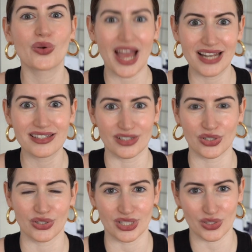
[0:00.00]
answer
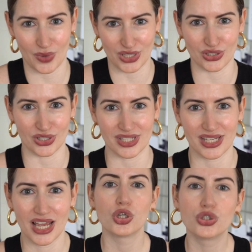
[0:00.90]
to these questions.
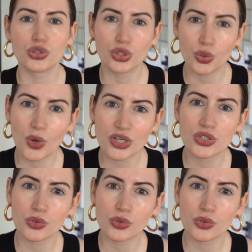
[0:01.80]
Do you want to